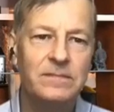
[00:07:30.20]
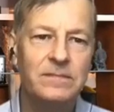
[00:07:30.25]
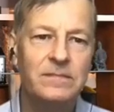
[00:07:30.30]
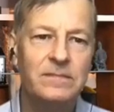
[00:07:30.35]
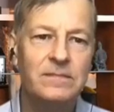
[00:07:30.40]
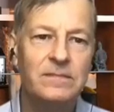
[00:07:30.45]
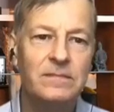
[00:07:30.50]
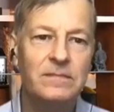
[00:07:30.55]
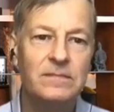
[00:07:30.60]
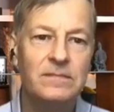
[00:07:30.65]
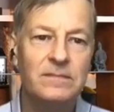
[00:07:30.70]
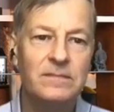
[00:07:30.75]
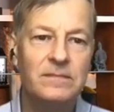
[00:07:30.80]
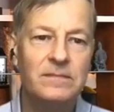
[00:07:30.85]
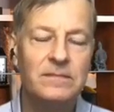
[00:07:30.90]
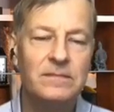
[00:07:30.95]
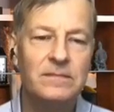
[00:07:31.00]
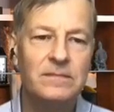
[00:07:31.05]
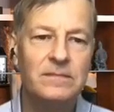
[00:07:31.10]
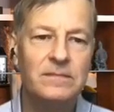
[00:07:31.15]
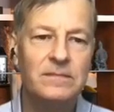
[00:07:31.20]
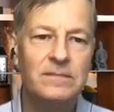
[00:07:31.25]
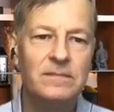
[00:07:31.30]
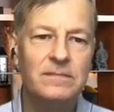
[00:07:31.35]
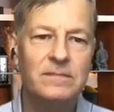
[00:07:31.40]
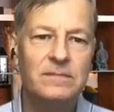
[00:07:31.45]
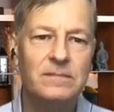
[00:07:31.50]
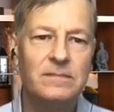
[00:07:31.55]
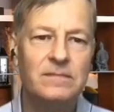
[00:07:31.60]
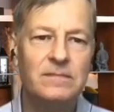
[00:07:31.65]

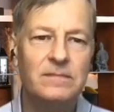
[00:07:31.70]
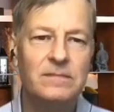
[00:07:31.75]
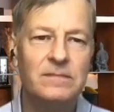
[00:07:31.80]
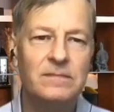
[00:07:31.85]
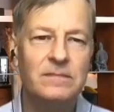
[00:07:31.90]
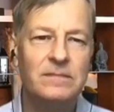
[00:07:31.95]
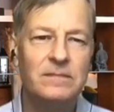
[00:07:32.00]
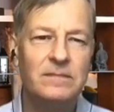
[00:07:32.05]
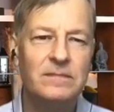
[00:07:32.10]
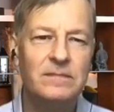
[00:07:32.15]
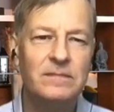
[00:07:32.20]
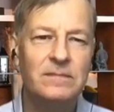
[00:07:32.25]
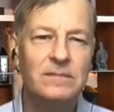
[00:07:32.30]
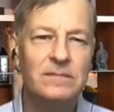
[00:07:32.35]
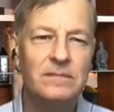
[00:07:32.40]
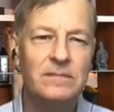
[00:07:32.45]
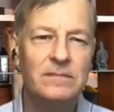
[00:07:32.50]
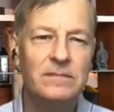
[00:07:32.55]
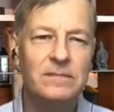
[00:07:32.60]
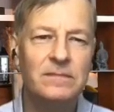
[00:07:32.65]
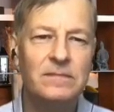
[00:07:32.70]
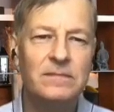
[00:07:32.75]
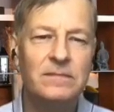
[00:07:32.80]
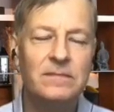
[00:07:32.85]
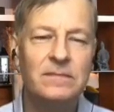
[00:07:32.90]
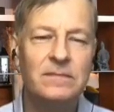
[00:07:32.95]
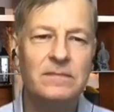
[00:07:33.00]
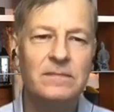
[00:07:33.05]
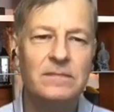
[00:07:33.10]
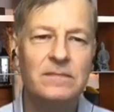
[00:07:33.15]

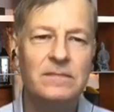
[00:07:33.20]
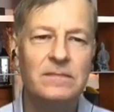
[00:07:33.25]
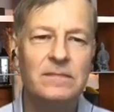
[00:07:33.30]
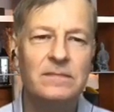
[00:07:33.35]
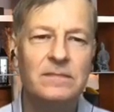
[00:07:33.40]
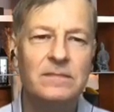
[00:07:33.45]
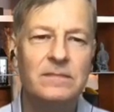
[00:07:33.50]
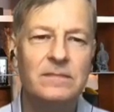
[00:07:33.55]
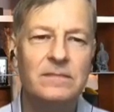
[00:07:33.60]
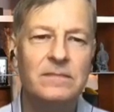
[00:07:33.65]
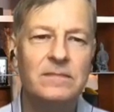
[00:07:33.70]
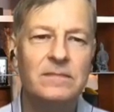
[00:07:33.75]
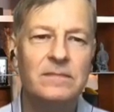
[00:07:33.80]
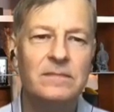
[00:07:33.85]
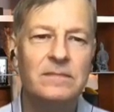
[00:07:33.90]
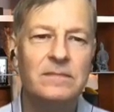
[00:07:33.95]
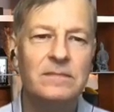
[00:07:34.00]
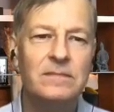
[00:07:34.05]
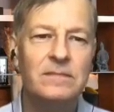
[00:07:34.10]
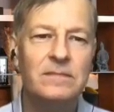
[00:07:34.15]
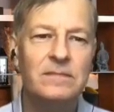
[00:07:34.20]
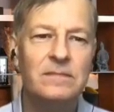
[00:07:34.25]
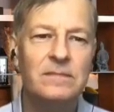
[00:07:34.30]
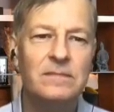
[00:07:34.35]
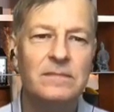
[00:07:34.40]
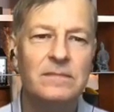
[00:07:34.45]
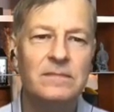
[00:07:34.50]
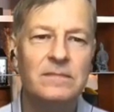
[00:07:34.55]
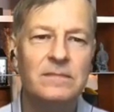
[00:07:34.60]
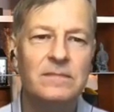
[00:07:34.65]

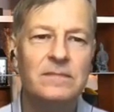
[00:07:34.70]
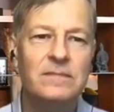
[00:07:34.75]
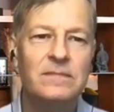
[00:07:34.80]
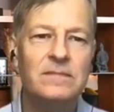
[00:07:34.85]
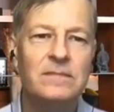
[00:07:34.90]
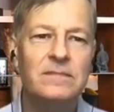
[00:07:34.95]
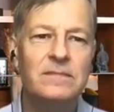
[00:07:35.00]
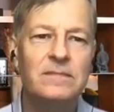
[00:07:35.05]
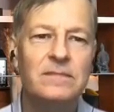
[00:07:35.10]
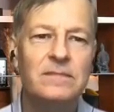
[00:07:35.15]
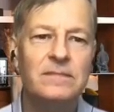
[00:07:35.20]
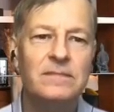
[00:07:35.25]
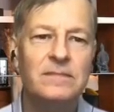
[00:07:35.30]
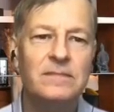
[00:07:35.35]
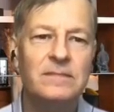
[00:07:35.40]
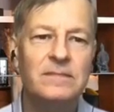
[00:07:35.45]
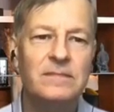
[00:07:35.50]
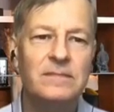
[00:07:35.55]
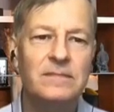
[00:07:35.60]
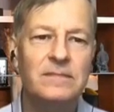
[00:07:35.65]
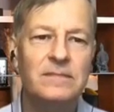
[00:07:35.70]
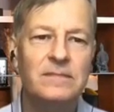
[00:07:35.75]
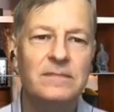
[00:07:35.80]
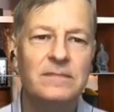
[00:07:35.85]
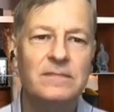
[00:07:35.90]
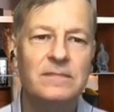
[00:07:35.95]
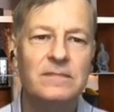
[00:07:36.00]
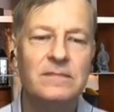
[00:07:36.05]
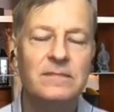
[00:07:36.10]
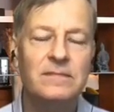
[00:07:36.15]

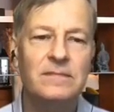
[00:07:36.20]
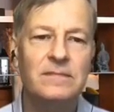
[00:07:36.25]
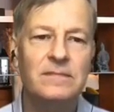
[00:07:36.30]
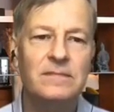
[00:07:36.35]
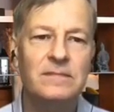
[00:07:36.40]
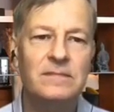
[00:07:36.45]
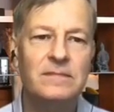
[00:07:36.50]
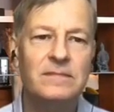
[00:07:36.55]
(silent)